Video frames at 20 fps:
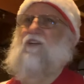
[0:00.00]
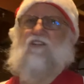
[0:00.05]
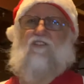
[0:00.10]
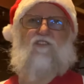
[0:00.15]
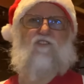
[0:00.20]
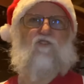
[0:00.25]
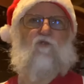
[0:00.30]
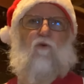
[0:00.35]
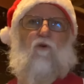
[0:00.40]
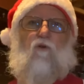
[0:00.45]

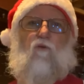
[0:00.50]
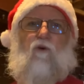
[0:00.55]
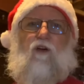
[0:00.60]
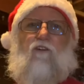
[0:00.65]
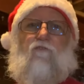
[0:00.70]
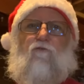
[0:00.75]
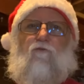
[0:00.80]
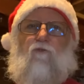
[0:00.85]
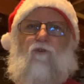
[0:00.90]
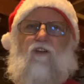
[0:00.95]
it's going away
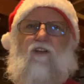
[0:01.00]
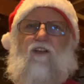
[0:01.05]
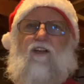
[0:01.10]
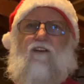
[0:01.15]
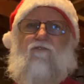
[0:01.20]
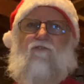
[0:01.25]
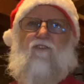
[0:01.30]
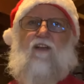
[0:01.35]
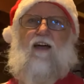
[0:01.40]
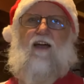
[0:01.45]
for a
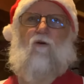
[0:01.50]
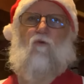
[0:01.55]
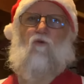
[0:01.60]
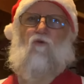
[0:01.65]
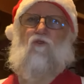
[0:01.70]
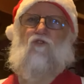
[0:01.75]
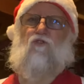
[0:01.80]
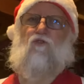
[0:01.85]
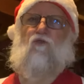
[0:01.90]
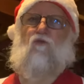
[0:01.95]
gift, I will
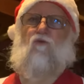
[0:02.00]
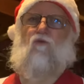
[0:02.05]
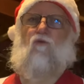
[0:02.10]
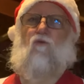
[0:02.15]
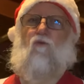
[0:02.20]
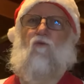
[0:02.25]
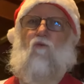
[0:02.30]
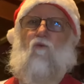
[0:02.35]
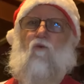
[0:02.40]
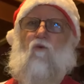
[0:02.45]
do
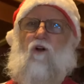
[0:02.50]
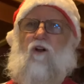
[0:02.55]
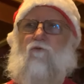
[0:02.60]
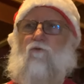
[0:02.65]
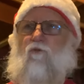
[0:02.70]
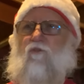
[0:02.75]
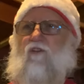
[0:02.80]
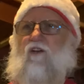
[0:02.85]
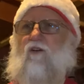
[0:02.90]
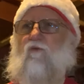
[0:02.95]
whatever
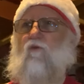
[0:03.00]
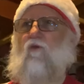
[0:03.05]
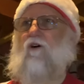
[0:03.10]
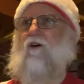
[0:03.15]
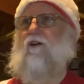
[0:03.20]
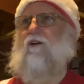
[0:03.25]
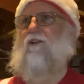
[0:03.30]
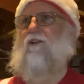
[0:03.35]
they want.